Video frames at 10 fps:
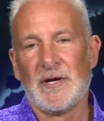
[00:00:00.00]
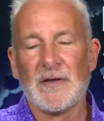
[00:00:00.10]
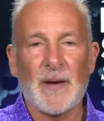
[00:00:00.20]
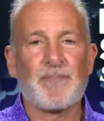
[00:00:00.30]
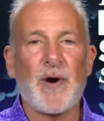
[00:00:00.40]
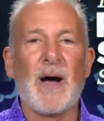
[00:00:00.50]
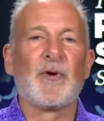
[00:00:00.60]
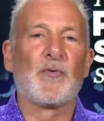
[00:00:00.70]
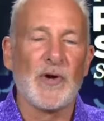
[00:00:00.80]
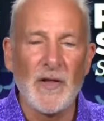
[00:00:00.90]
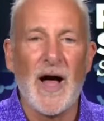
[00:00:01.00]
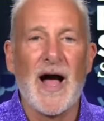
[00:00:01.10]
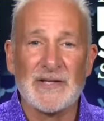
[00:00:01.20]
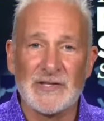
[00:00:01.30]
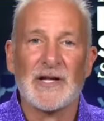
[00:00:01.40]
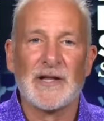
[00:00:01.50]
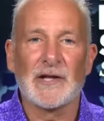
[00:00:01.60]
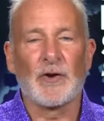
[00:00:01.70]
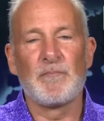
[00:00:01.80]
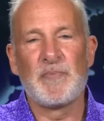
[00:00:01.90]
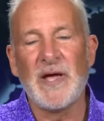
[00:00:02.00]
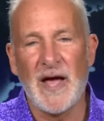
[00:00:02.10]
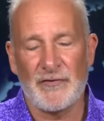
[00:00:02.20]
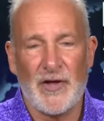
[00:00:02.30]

They probably realize that they're BS.